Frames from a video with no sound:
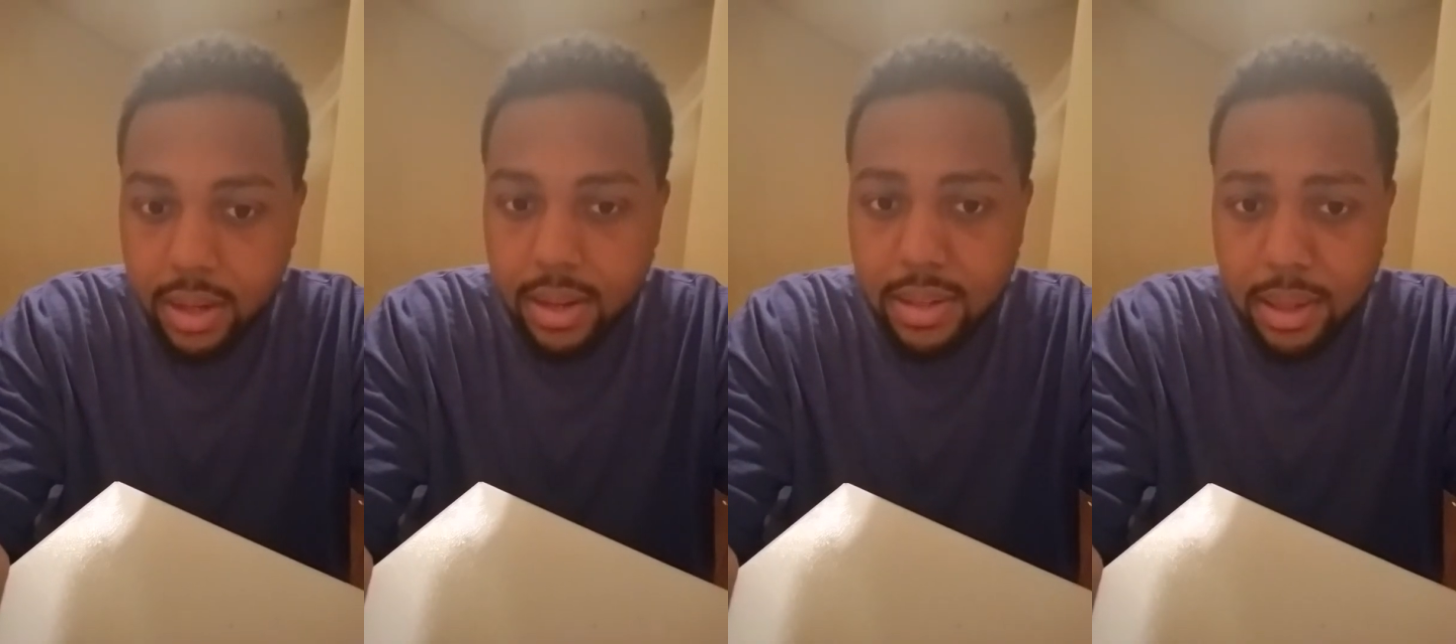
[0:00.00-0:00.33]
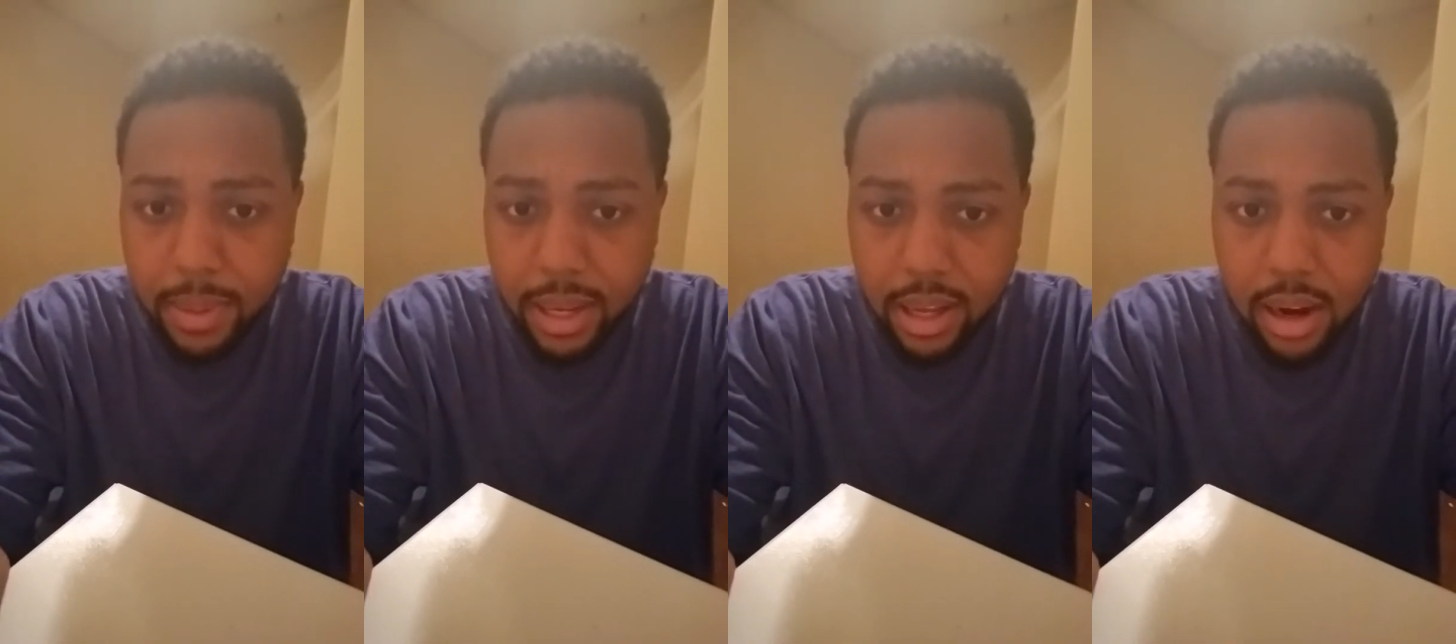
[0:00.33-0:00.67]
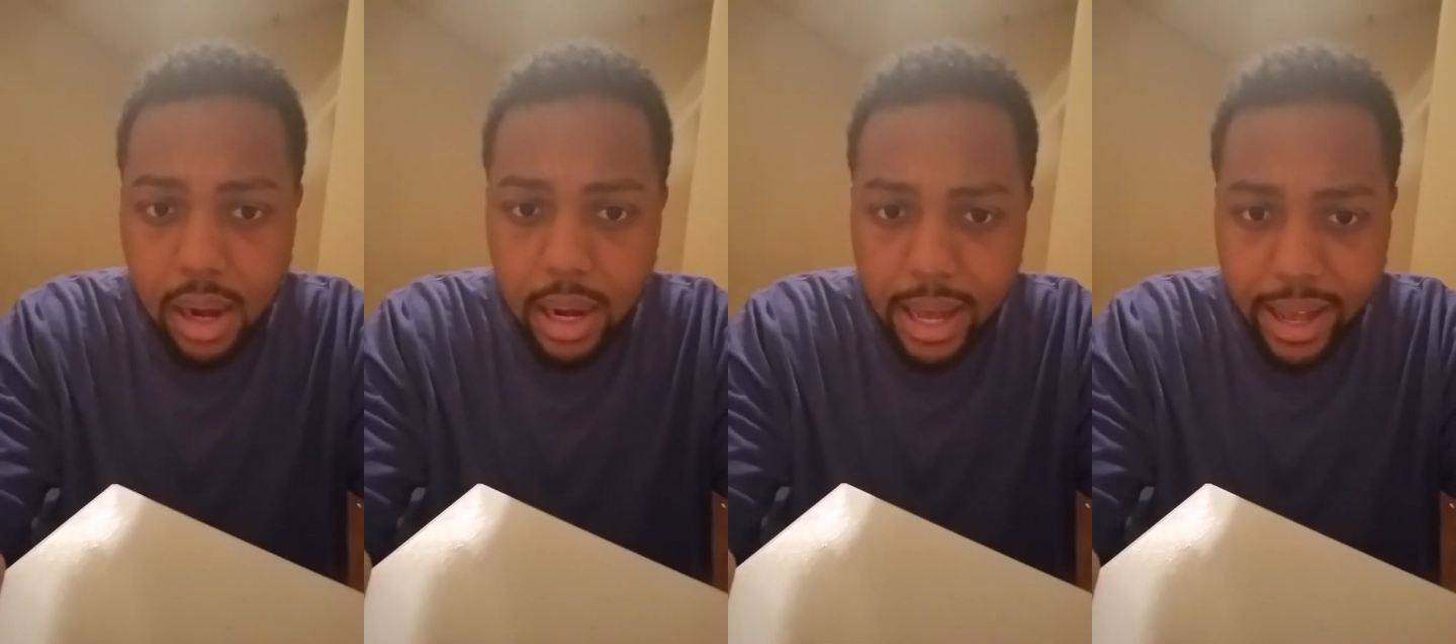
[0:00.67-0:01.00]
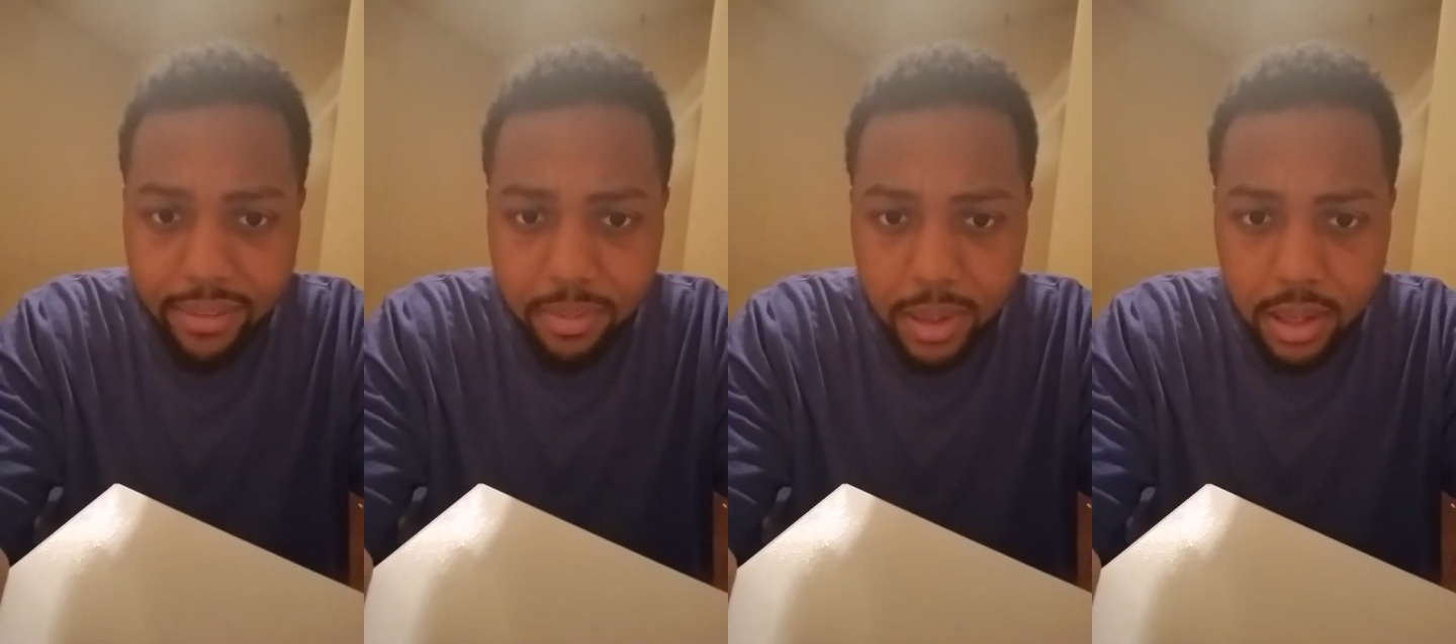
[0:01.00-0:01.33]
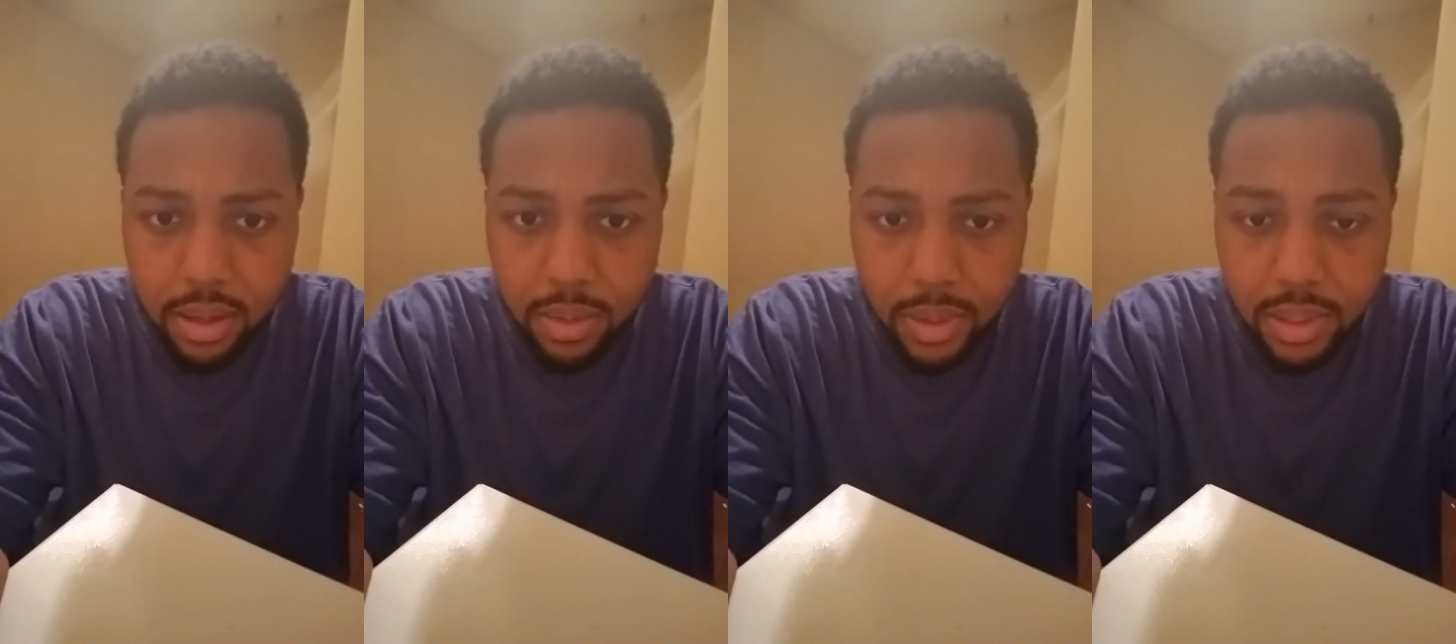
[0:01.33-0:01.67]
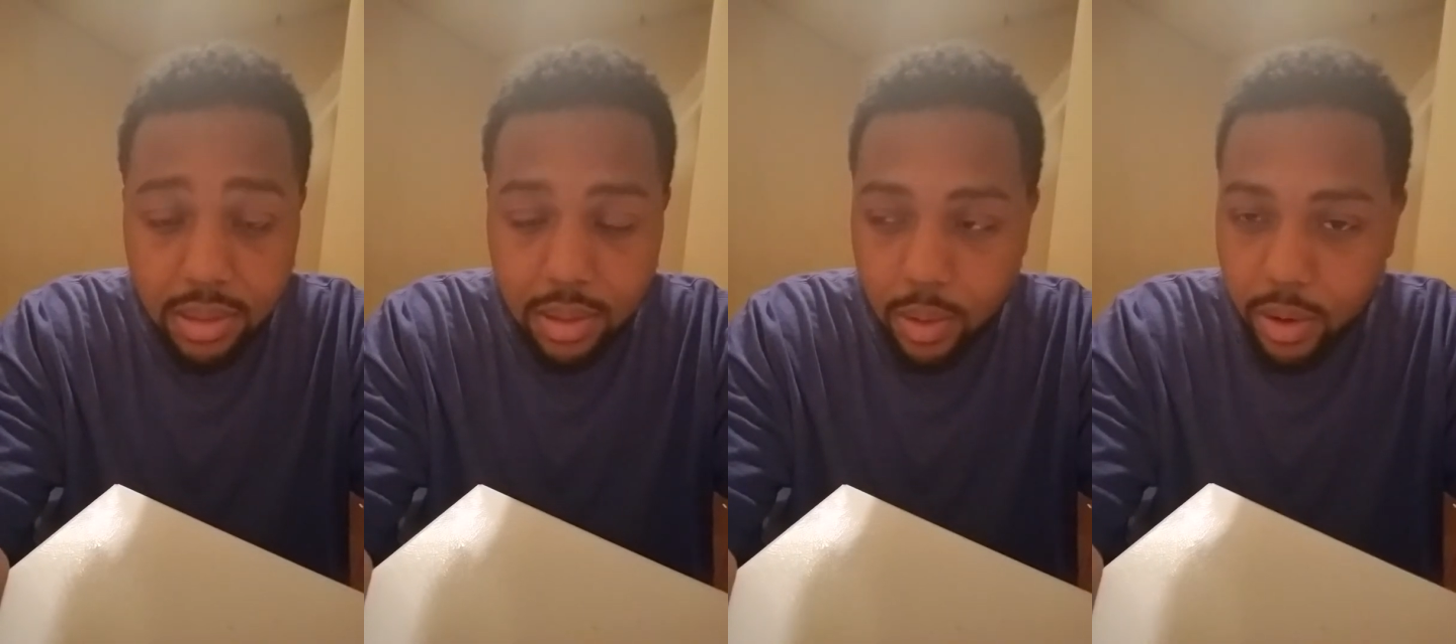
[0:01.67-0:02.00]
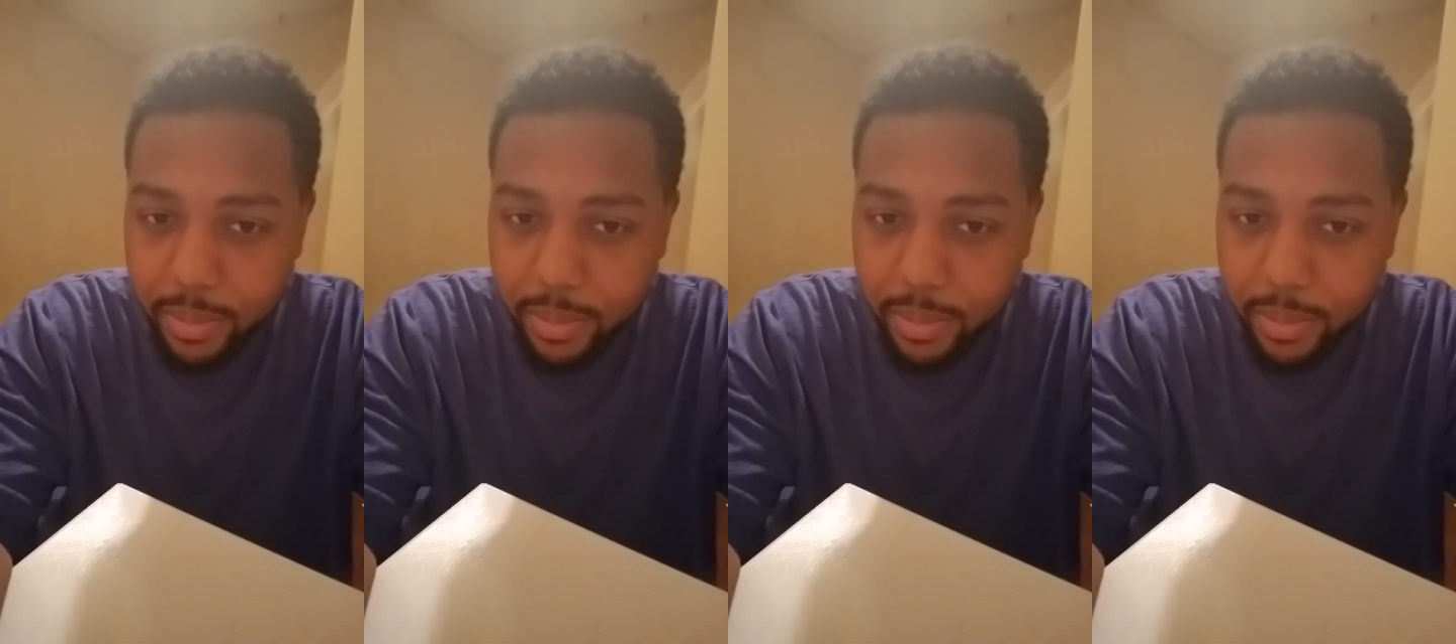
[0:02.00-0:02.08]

So I'm going to get on Live Me, which is Cory